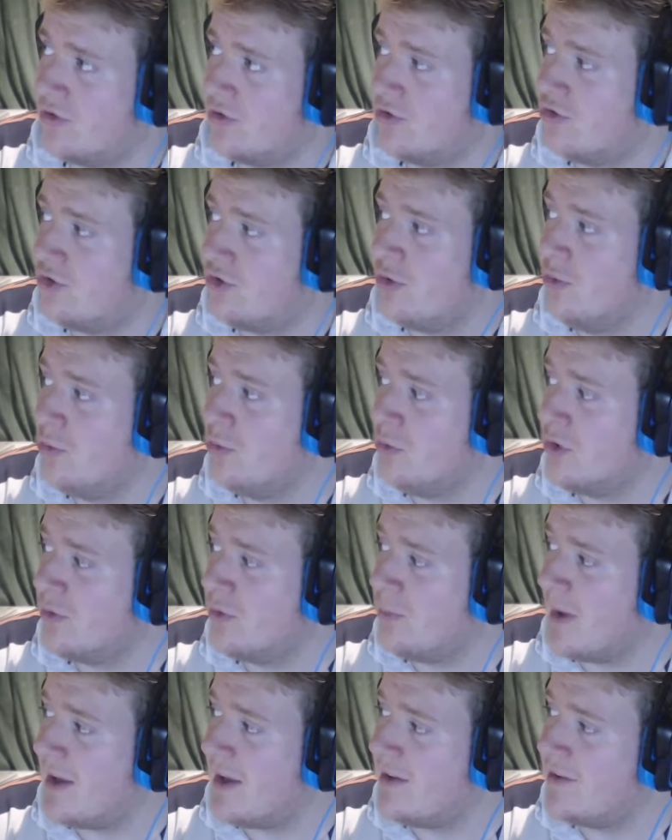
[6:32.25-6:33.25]
2 was
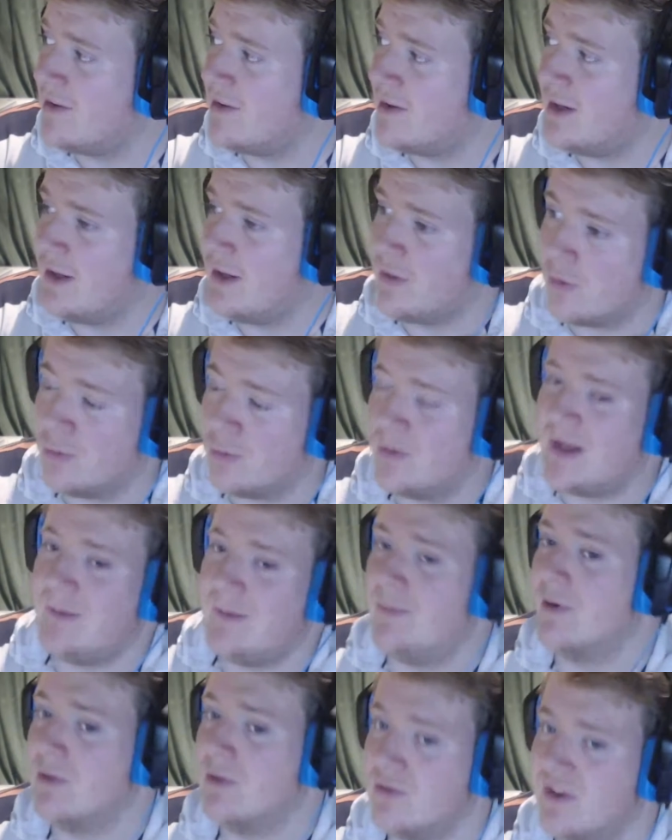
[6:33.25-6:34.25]
basically the
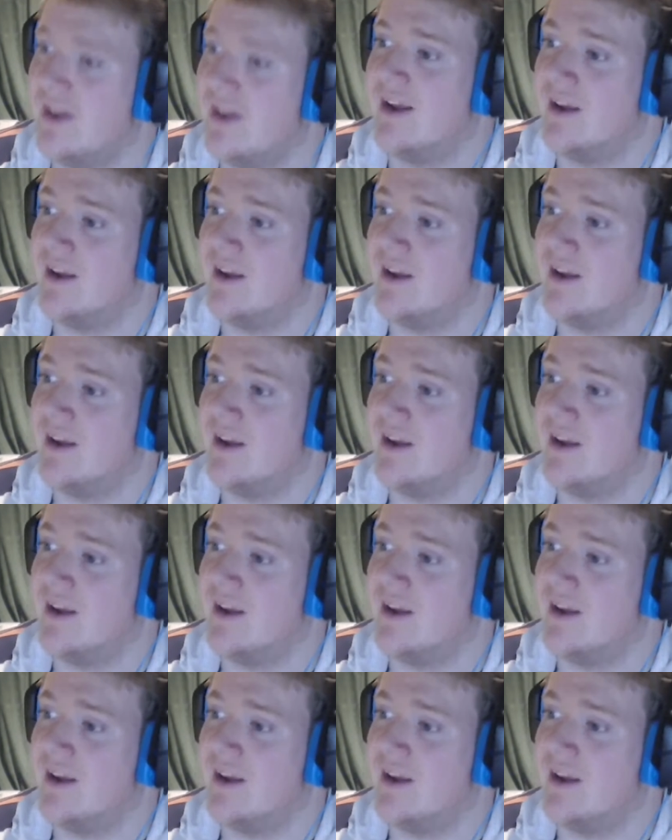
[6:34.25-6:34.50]
rebuilding.